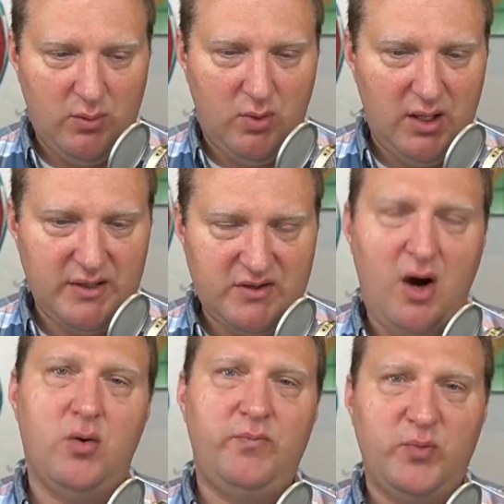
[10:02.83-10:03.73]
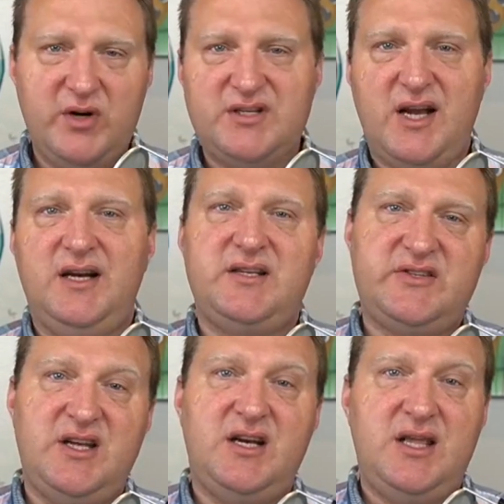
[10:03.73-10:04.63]
what it was. Oh, we decided
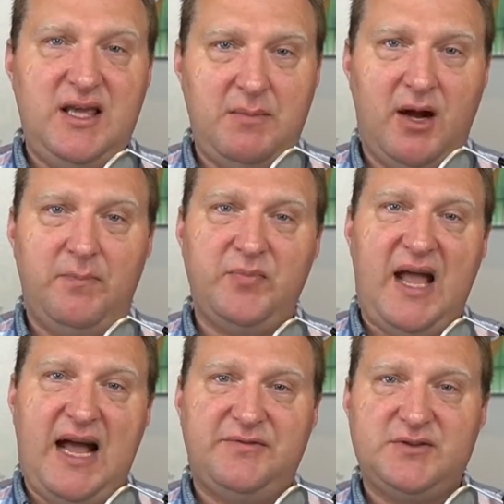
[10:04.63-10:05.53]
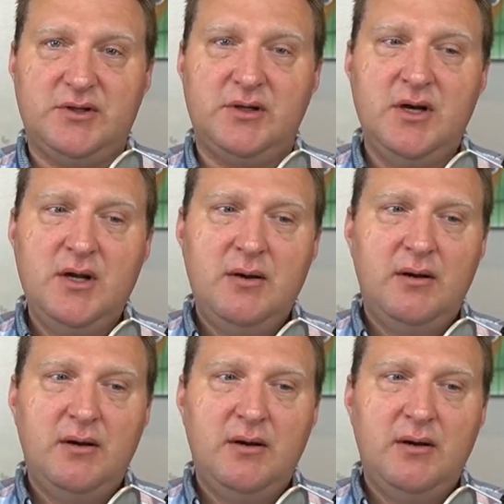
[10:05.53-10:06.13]
to send an email after